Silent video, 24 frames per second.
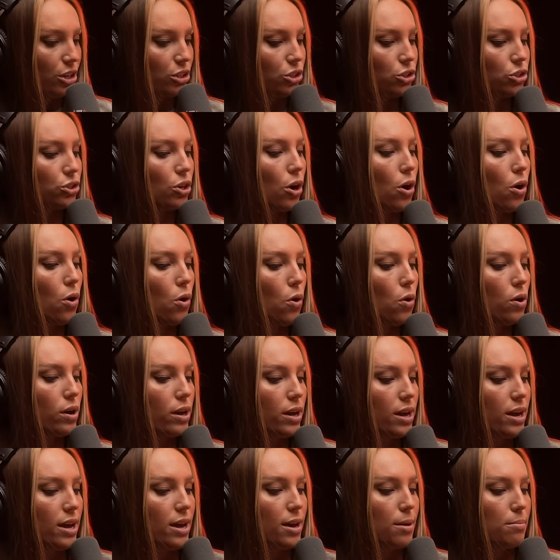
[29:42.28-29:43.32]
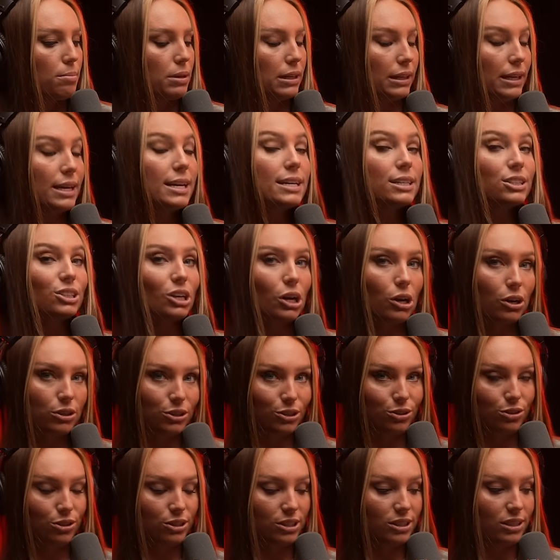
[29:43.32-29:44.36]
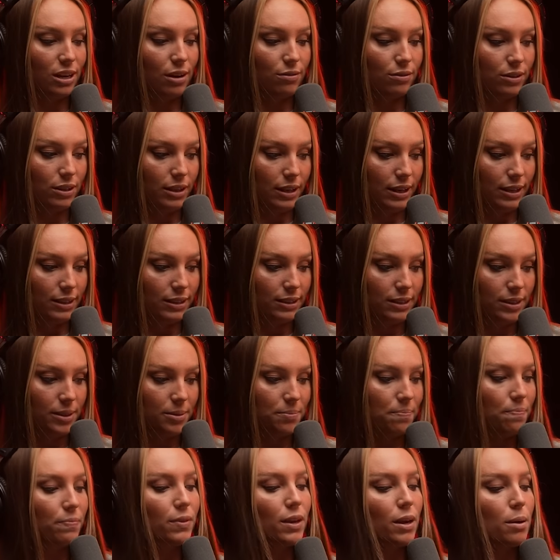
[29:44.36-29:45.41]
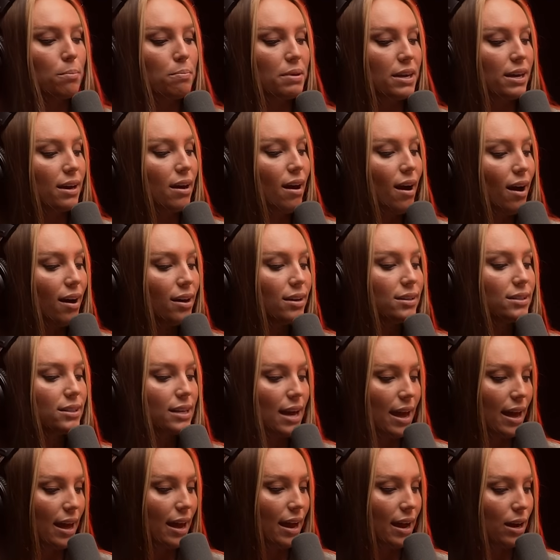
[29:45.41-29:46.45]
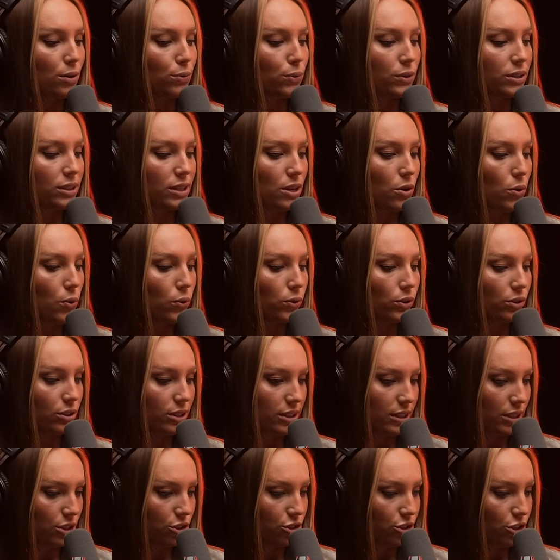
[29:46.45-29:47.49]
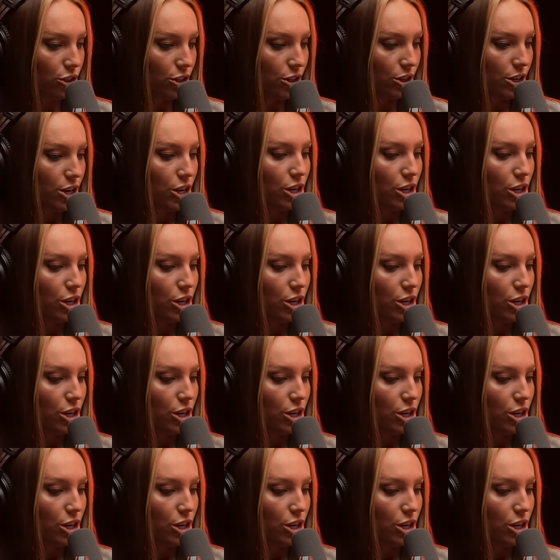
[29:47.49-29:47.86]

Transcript: So police also discover this. Because Anne was the older sister,